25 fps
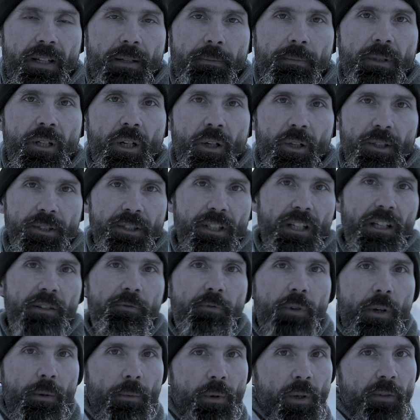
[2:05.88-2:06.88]
Because if
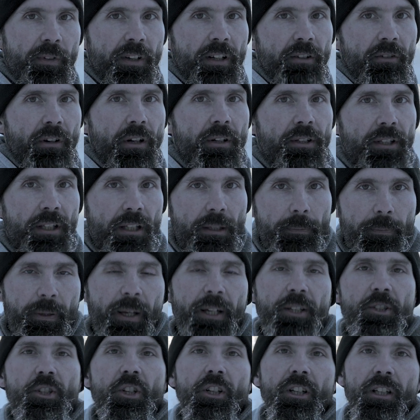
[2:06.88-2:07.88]
we are moving around in the
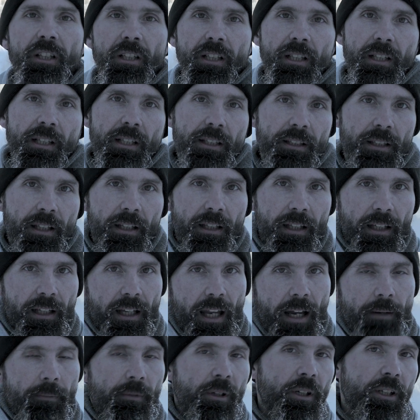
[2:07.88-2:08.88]
picture, the
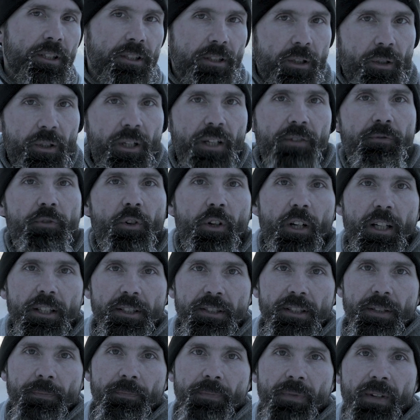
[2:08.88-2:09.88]
camera is looking for
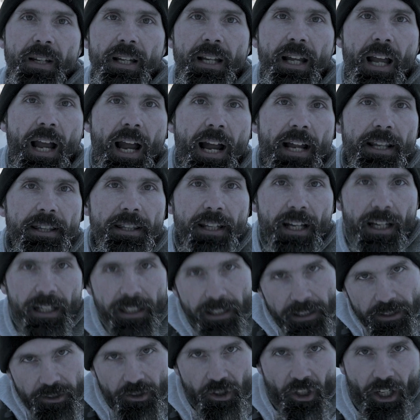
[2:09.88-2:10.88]
us and then
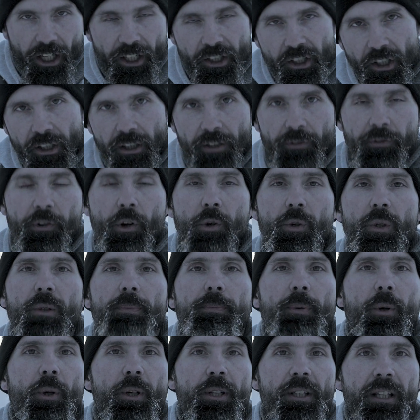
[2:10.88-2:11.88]
is changing the focal
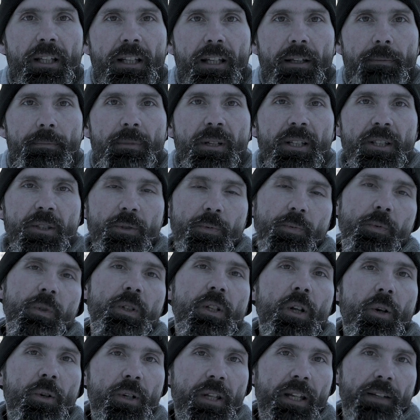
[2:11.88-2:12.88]
point. That means we
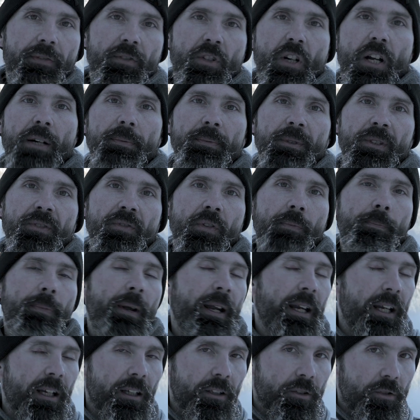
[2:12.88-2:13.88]
don't have sharpness from
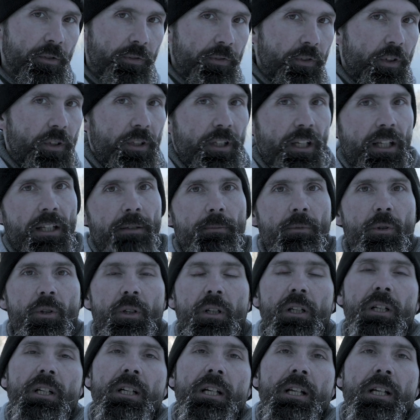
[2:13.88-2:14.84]
back to front anymore.